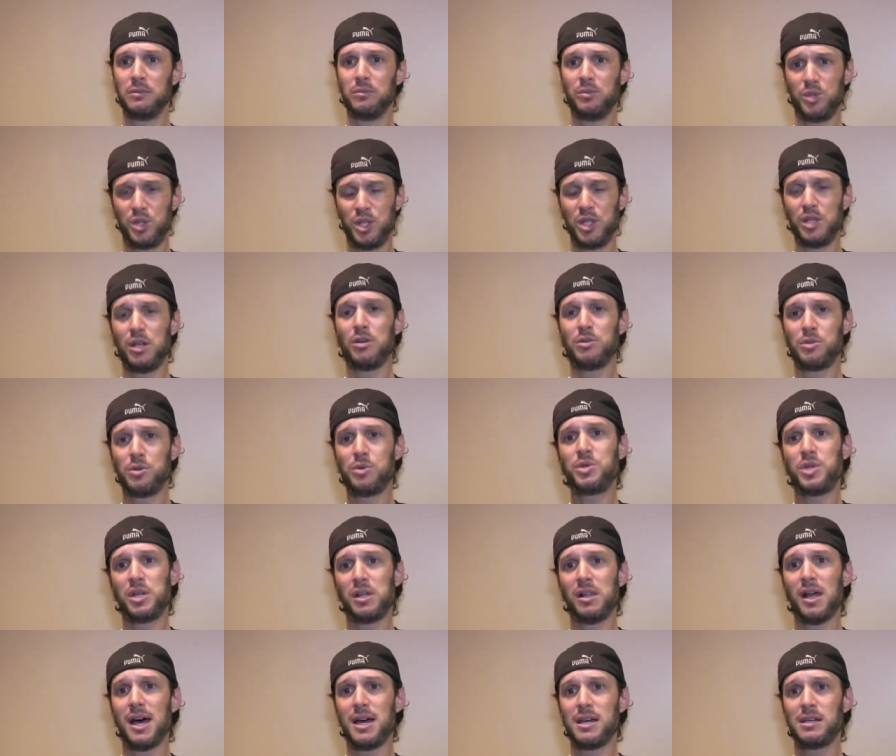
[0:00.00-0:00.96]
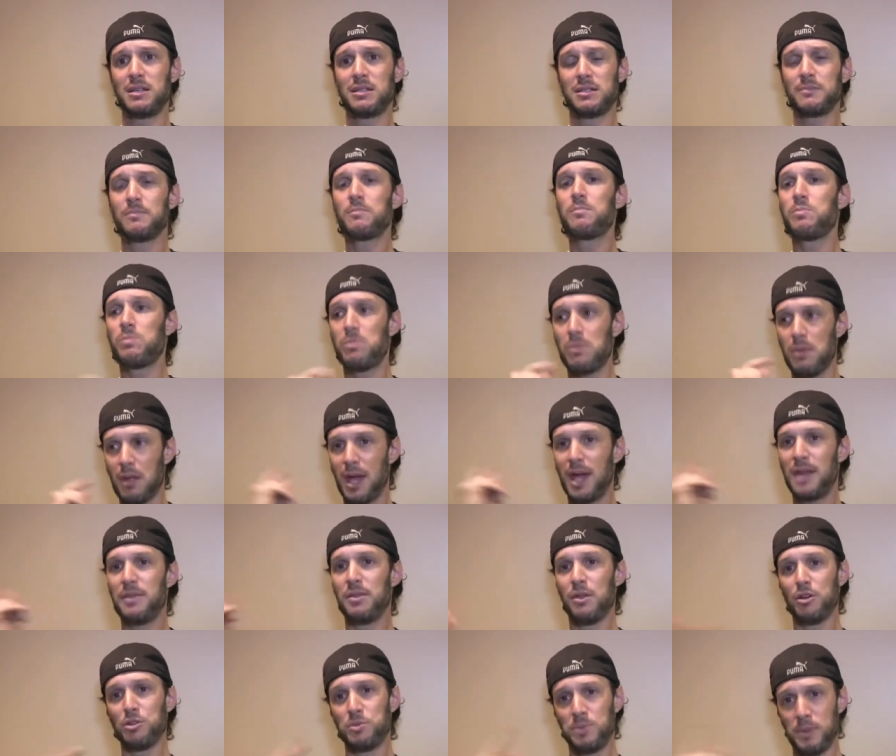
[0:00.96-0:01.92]
Okay. She knows who she likes, sure.
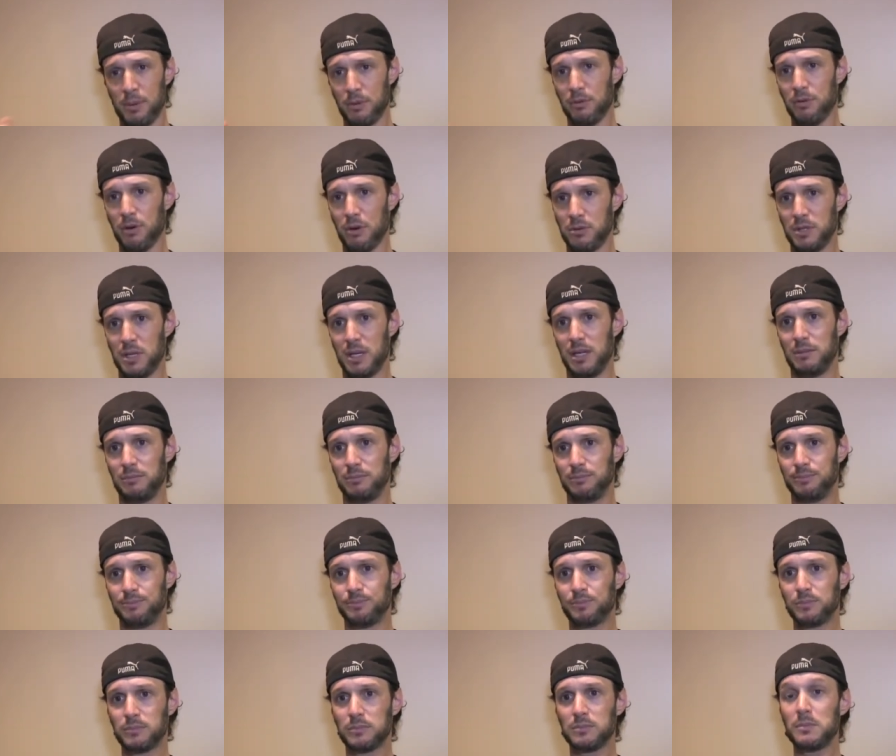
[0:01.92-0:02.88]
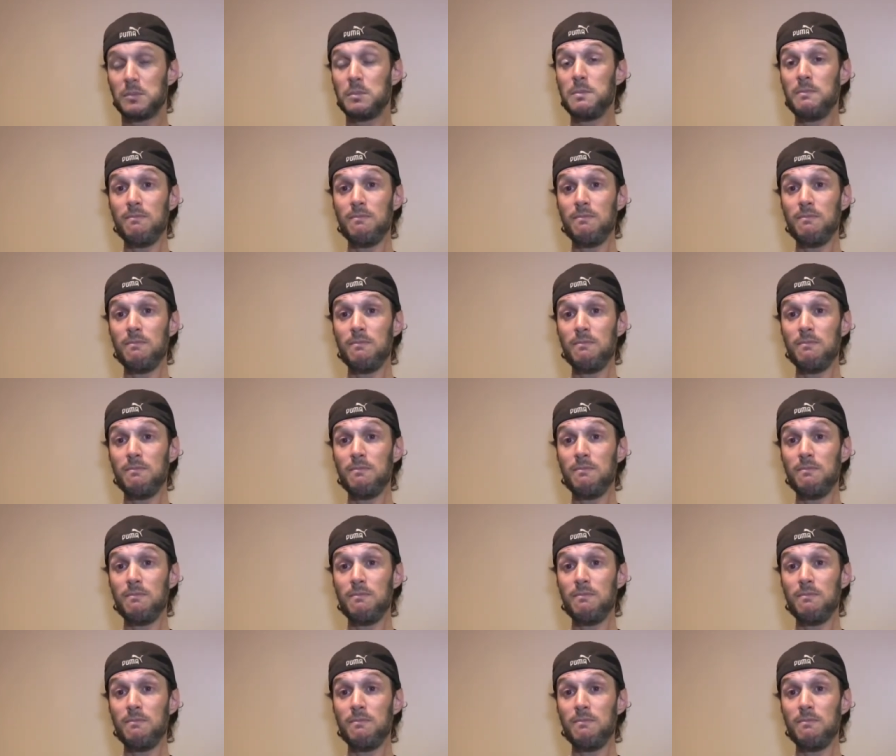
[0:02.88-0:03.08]
and those people rotate. Okay.